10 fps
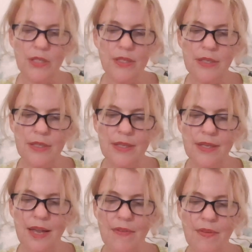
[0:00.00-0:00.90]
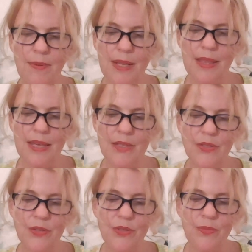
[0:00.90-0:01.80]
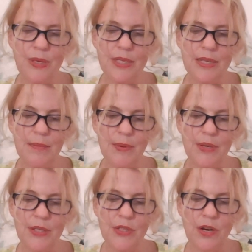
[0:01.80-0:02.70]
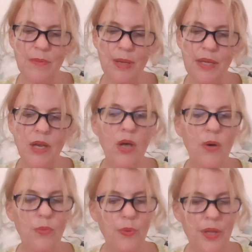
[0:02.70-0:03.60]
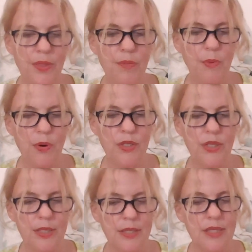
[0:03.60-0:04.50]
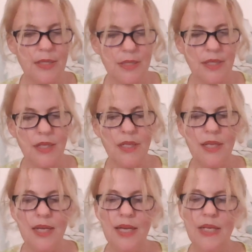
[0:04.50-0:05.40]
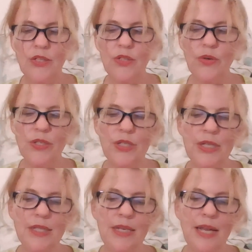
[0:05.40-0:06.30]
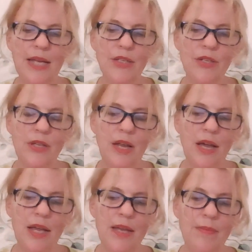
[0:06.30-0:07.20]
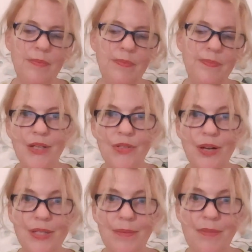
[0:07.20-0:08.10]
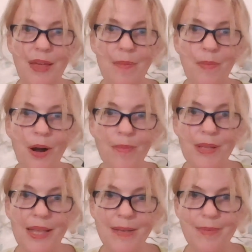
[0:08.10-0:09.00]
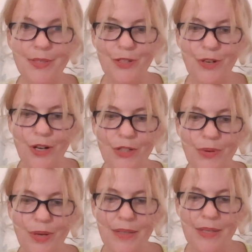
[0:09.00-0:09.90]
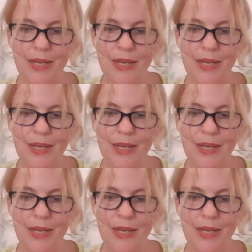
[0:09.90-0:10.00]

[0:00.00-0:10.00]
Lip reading: justice, and everybody thinks her sweet-tempered and charming, with more justice still. In short, she is an angel, and I am— Try some of that marmalade, Mr. Hartright,